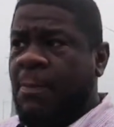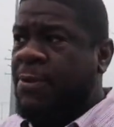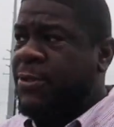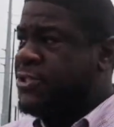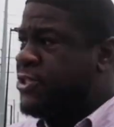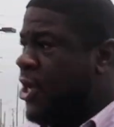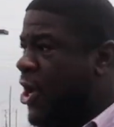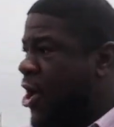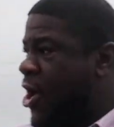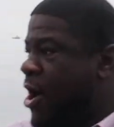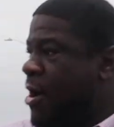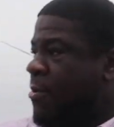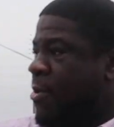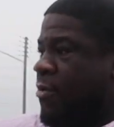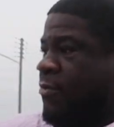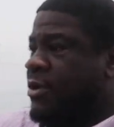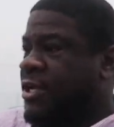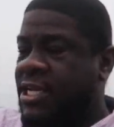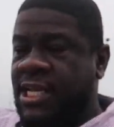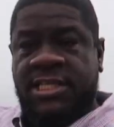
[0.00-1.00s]
Put your arm
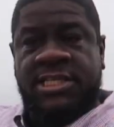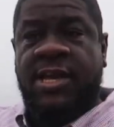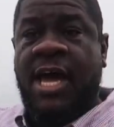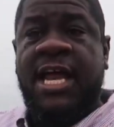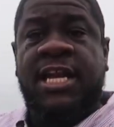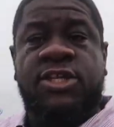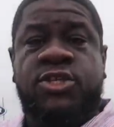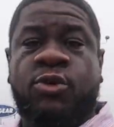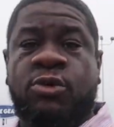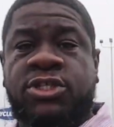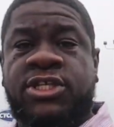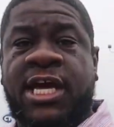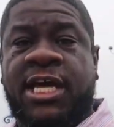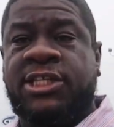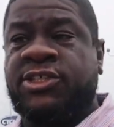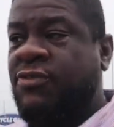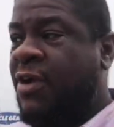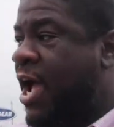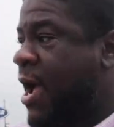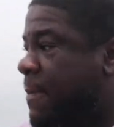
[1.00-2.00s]
over it. This is how they taught you how
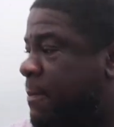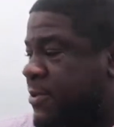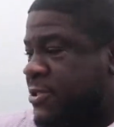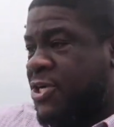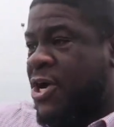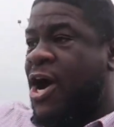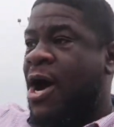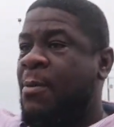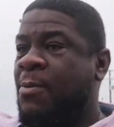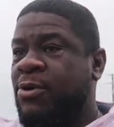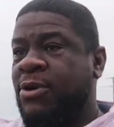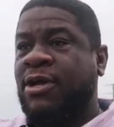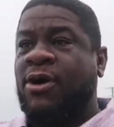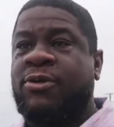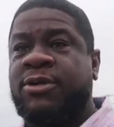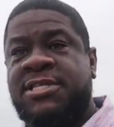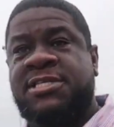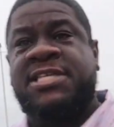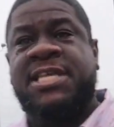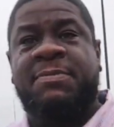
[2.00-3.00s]
to drive. Put your arm on,
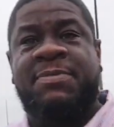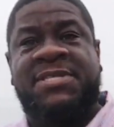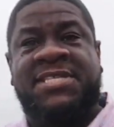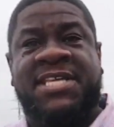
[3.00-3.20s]
on the seat